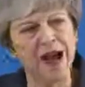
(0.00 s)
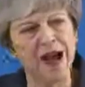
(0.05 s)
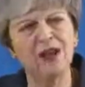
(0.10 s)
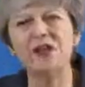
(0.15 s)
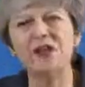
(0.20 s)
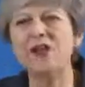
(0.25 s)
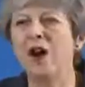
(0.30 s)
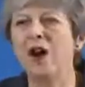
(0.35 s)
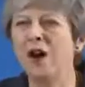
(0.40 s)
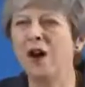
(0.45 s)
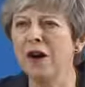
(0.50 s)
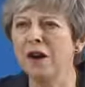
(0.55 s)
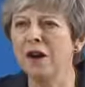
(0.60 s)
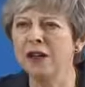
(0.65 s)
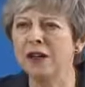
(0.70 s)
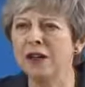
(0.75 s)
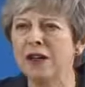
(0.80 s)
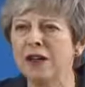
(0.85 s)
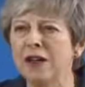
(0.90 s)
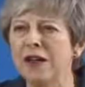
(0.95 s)
At its
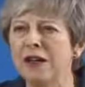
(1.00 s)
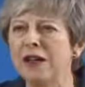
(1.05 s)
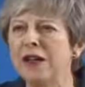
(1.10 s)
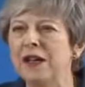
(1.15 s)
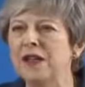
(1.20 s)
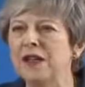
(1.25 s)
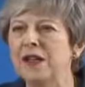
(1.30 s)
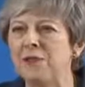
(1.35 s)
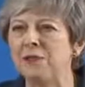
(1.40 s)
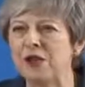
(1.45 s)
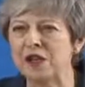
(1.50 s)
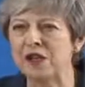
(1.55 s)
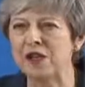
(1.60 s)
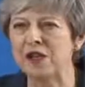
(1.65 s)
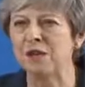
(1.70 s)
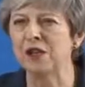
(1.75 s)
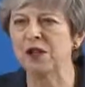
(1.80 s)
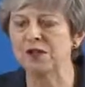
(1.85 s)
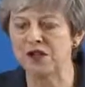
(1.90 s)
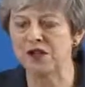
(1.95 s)
heart is the
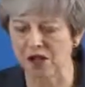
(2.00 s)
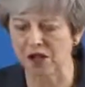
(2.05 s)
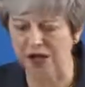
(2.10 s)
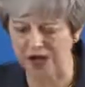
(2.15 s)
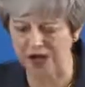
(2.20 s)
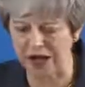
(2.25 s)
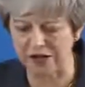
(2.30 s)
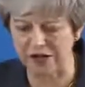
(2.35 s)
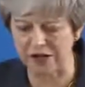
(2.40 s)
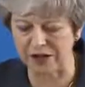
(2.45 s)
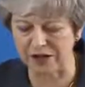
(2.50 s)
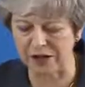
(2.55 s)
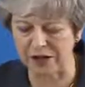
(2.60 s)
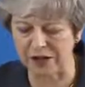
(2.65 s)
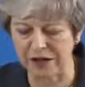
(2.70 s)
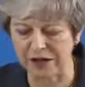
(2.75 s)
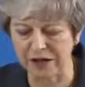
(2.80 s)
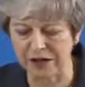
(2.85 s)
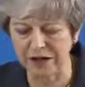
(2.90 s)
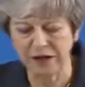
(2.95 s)
principle of
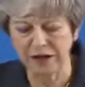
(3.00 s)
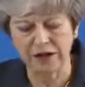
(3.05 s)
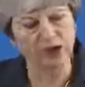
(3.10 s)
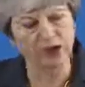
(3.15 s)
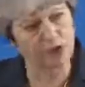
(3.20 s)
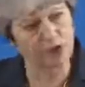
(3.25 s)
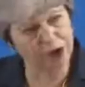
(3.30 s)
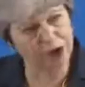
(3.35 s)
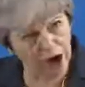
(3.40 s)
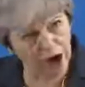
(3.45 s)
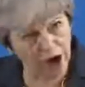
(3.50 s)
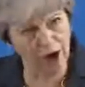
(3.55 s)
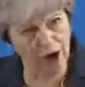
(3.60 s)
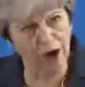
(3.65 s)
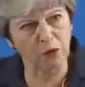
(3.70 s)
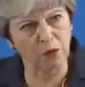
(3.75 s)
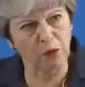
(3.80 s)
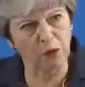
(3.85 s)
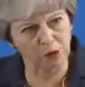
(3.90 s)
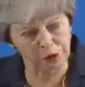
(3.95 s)
solidarity, that we
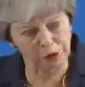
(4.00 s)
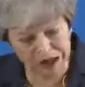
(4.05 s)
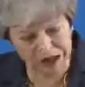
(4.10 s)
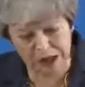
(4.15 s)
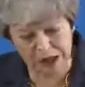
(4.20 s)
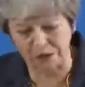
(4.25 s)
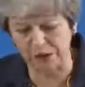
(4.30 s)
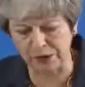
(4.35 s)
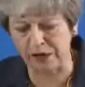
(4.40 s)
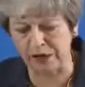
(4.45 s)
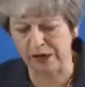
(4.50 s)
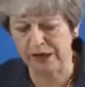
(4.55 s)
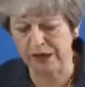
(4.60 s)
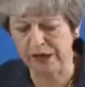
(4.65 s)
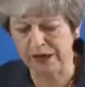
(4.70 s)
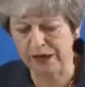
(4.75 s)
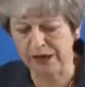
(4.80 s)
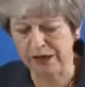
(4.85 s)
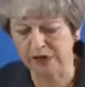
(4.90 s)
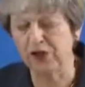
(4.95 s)
are one people,
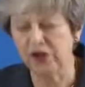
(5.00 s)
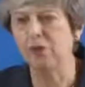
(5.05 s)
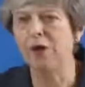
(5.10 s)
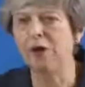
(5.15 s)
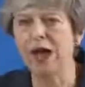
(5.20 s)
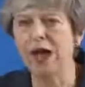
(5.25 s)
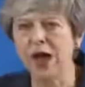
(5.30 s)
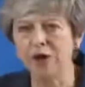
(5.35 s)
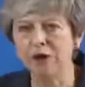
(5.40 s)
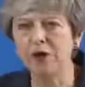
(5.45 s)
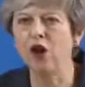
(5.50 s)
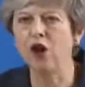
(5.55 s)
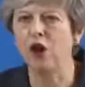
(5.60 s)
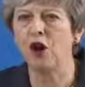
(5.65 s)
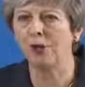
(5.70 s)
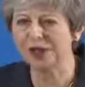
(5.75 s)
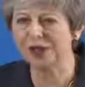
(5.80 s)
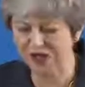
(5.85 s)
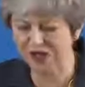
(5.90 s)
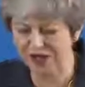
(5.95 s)
that we have a
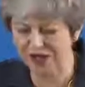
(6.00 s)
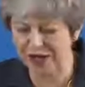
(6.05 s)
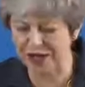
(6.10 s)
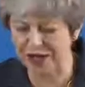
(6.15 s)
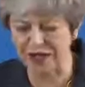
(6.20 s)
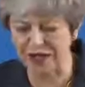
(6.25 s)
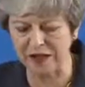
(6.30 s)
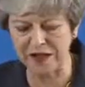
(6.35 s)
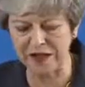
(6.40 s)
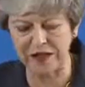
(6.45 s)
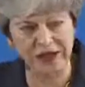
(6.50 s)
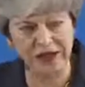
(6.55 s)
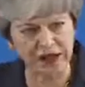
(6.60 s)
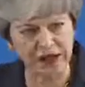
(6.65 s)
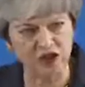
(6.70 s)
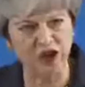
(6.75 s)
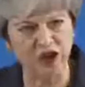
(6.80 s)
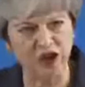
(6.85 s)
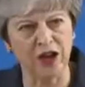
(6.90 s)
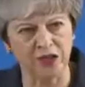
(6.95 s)
common stake in
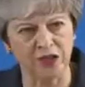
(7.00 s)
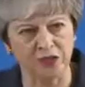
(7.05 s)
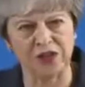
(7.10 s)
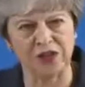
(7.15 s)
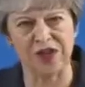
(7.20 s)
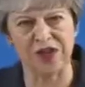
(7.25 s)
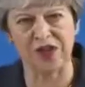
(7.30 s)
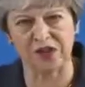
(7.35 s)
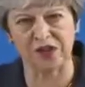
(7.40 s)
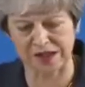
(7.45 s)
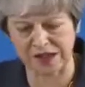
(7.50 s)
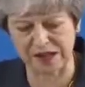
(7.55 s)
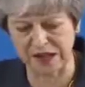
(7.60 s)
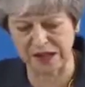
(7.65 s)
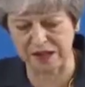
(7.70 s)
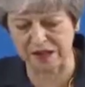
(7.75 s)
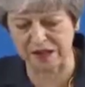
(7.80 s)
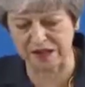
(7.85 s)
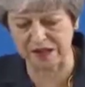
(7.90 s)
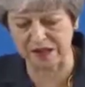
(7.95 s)
each other's
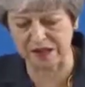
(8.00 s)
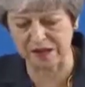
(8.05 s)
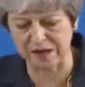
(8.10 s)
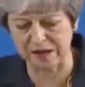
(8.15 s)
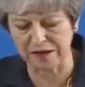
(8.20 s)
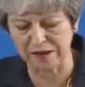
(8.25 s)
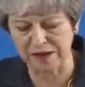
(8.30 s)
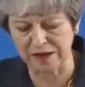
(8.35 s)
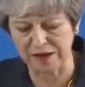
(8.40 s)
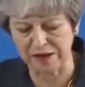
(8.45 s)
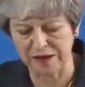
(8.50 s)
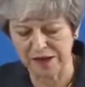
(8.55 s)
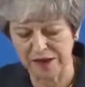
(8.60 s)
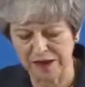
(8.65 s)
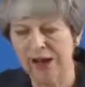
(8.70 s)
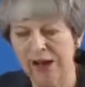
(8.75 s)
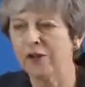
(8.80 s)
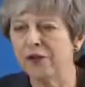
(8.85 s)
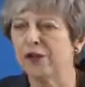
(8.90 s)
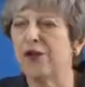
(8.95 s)
success,
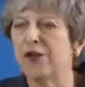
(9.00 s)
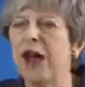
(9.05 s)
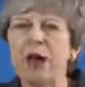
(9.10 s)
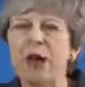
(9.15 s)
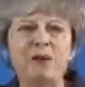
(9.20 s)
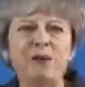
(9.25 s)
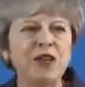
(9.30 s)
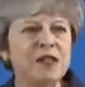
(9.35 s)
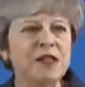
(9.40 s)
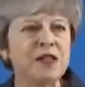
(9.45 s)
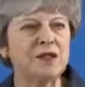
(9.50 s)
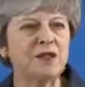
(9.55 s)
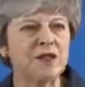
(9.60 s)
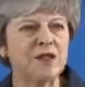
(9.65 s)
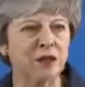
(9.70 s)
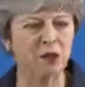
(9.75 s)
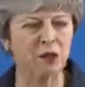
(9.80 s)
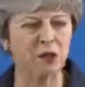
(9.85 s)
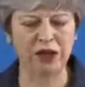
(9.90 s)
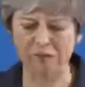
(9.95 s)
that the happiness of
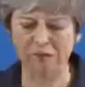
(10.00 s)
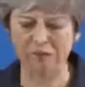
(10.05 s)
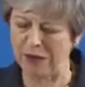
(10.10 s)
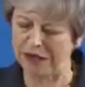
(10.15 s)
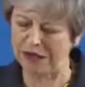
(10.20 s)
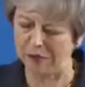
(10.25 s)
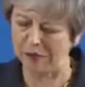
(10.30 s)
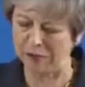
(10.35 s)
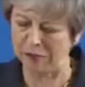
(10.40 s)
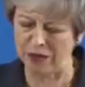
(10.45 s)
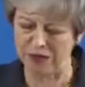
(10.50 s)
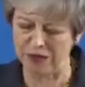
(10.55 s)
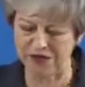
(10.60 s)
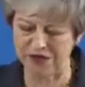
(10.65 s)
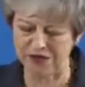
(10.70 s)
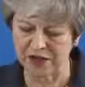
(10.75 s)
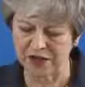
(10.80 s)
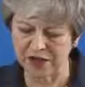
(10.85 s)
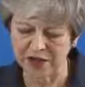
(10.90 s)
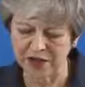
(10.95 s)
someone in
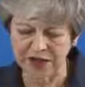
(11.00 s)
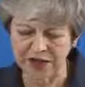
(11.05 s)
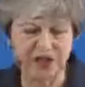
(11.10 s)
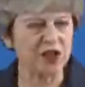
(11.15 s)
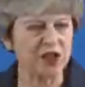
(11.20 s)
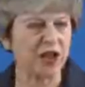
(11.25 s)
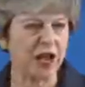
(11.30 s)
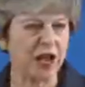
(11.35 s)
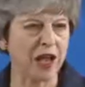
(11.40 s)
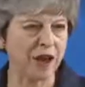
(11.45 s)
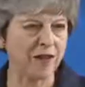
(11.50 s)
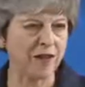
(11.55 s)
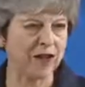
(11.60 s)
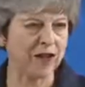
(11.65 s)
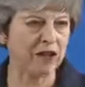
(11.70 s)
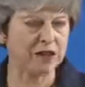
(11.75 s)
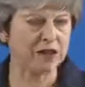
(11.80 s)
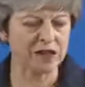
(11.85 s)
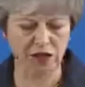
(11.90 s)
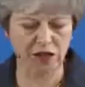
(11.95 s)
Belfast is the care
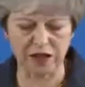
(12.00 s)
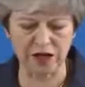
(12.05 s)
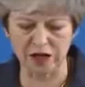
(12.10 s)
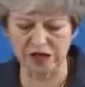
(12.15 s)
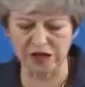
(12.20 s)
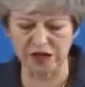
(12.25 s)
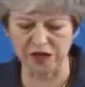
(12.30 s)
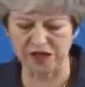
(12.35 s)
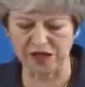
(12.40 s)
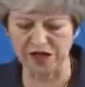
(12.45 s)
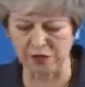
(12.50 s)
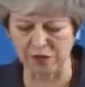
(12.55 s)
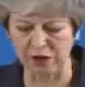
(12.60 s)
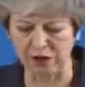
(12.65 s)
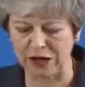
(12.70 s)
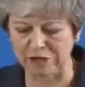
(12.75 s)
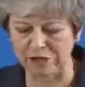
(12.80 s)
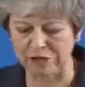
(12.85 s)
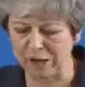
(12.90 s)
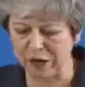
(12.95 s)
and concern of
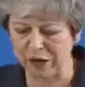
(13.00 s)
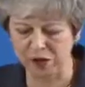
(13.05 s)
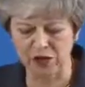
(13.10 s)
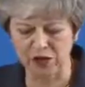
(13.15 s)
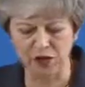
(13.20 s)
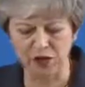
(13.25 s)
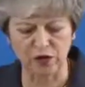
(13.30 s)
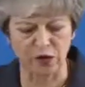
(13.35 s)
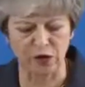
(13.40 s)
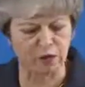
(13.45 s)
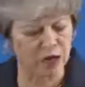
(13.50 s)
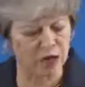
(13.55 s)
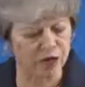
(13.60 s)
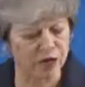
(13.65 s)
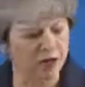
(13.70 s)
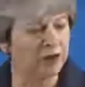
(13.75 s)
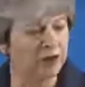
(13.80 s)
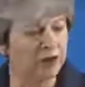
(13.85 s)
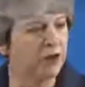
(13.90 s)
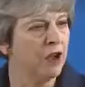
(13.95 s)
someone in Bolton or
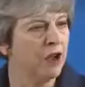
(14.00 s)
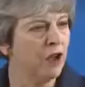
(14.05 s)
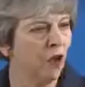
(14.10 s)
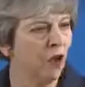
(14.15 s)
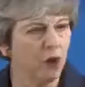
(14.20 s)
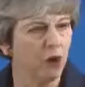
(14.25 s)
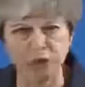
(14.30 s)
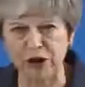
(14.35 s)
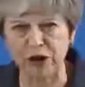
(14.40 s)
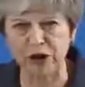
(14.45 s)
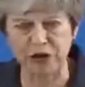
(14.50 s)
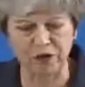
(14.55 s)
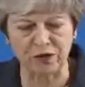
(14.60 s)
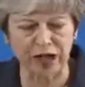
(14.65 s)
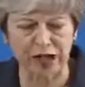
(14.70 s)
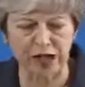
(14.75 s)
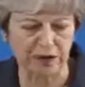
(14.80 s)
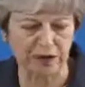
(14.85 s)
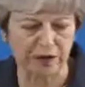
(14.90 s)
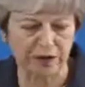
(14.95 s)
Brecon or Bridge of
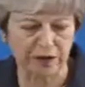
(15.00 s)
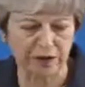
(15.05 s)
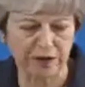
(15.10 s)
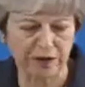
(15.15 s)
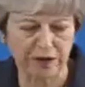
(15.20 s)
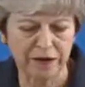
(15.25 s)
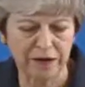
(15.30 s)
Allen.